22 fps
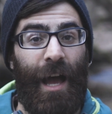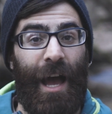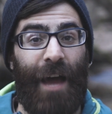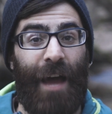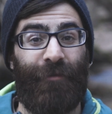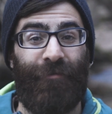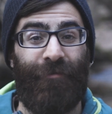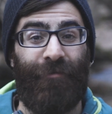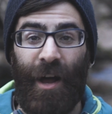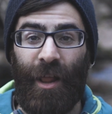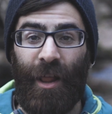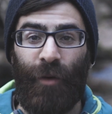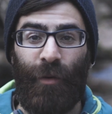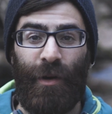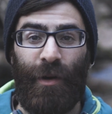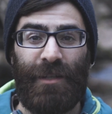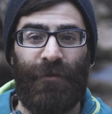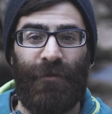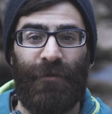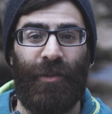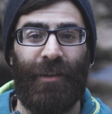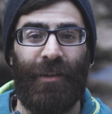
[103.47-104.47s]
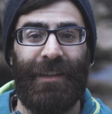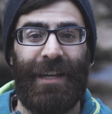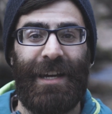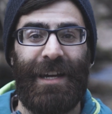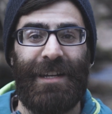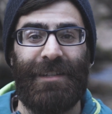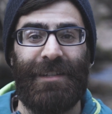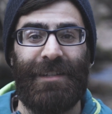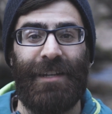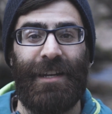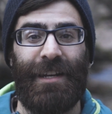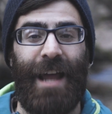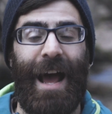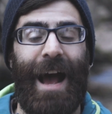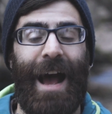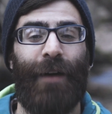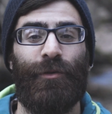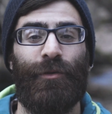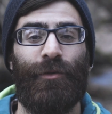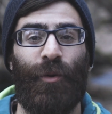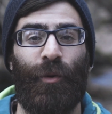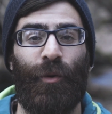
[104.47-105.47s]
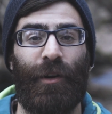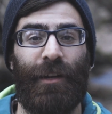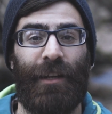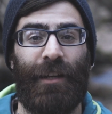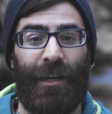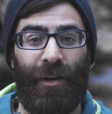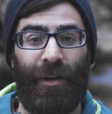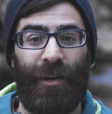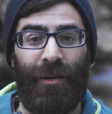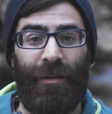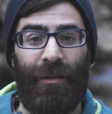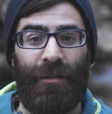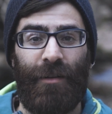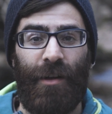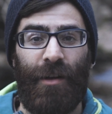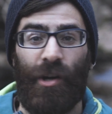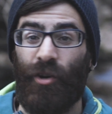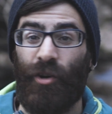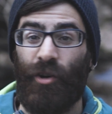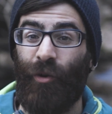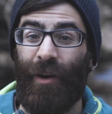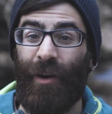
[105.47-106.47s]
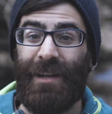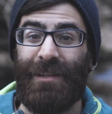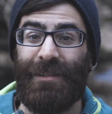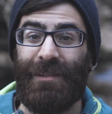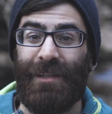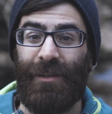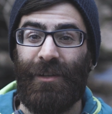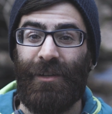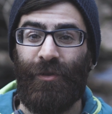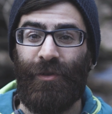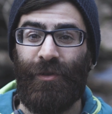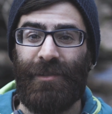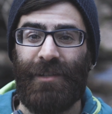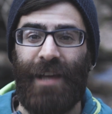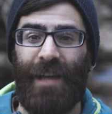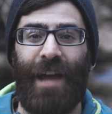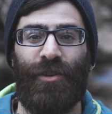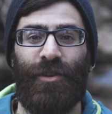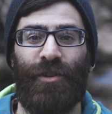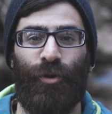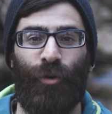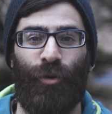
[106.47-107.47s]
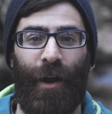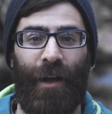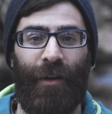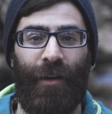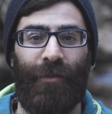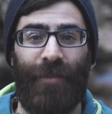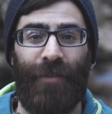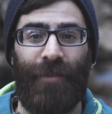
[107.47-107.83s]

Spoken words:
And follow us for the latest in outdoor gear, great deals, and trail